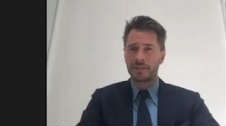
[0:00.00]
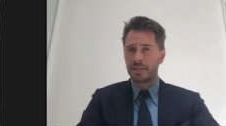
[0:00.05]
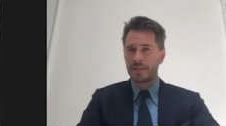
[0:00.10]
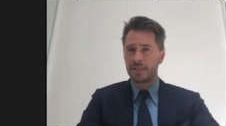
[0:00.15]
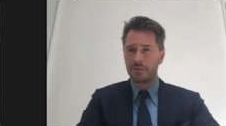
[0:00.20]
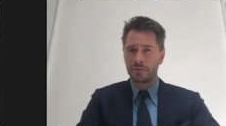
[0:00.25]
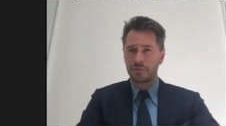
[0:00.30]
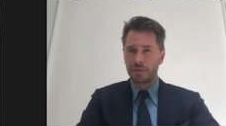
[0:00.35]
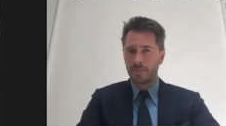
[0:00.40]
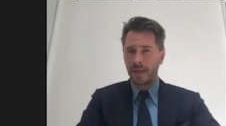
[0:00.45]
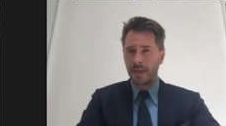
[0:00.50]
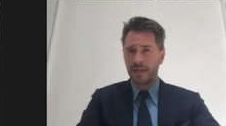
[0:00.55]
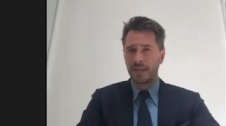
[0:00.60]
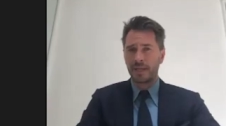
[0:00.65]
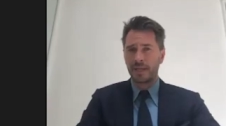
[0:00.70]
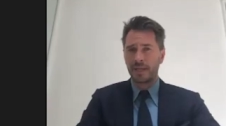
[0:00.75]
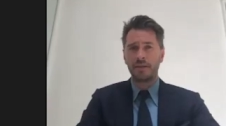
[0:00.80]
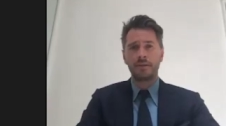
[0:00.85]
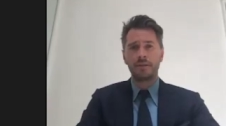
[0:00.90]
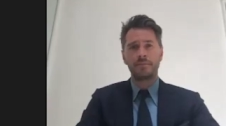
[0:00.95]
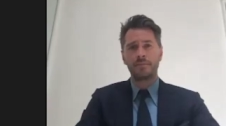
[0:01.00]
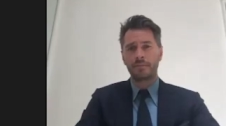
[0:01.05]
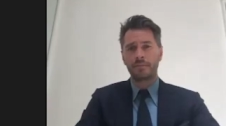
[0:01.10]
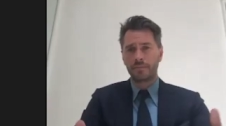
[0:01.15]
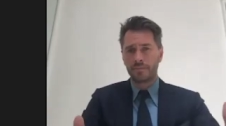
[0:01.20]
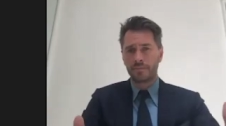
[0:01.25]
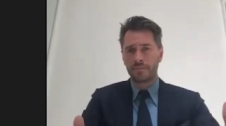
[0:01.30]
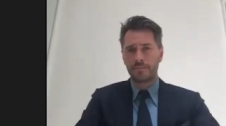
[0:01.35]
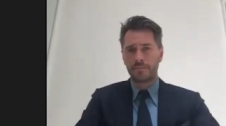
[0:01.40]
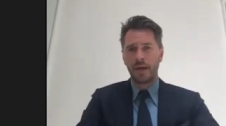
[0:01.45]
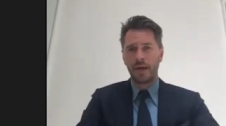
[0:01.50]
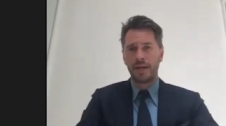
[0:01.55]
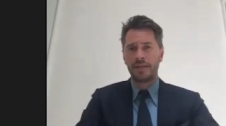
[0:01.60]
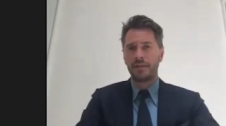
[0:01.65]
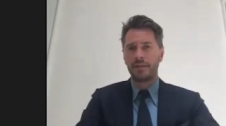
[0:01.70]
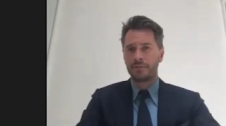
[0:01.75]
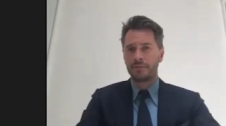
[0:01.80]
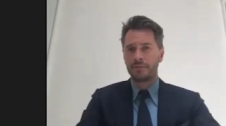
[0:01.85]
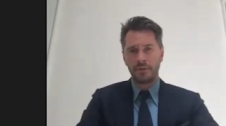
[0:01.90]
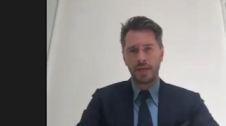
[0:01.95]
They're still spending and
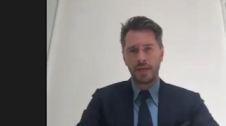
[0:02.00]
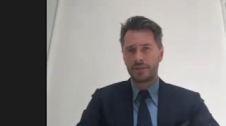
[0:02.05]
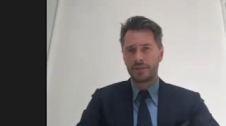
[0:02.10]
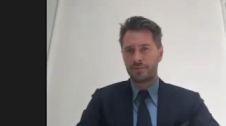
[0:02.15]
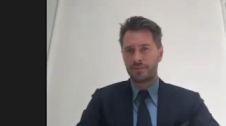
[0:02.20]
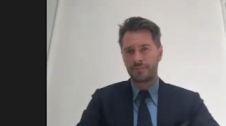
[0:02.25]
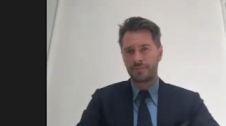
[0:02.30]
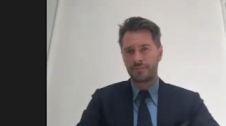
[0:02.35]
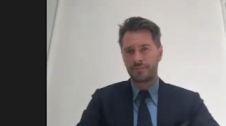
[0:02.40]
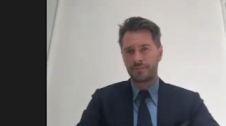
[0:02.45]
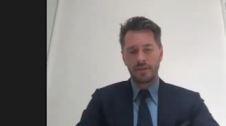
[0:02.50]
buying nice